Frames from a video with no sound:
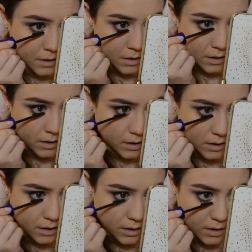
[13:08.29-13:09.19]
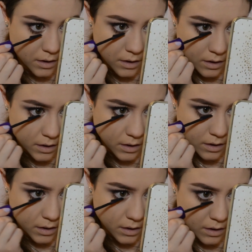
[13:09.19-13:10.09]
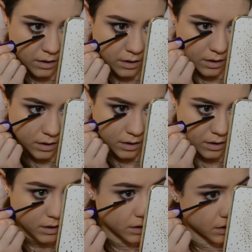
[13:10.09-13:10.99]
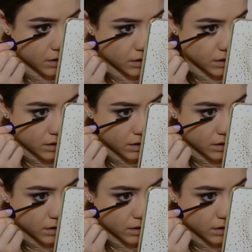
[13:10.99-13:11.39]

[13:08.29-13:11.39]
(silence)